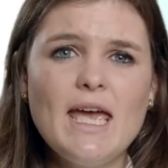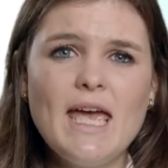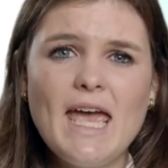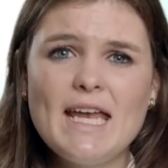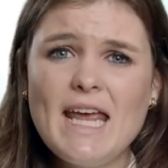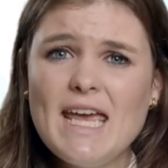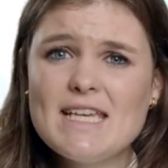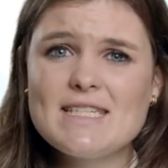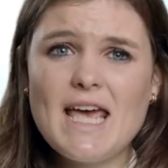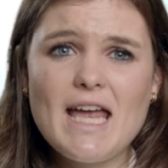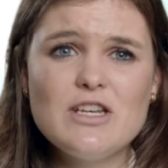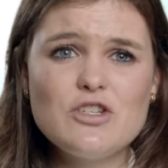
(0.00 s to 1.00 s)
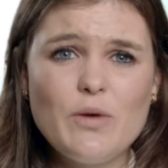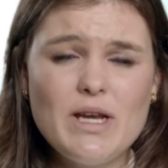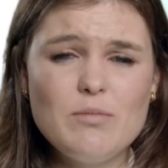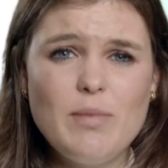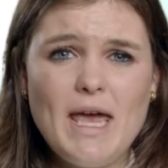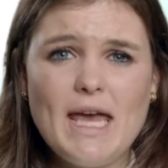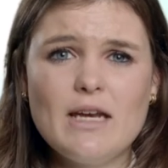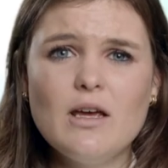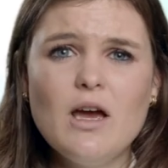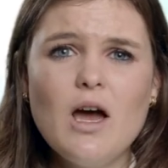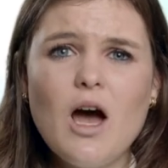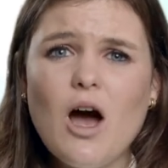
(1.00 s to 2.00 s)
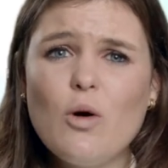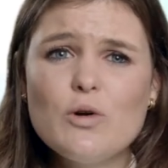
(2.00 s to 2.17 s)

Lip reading: Headaches and joint pain are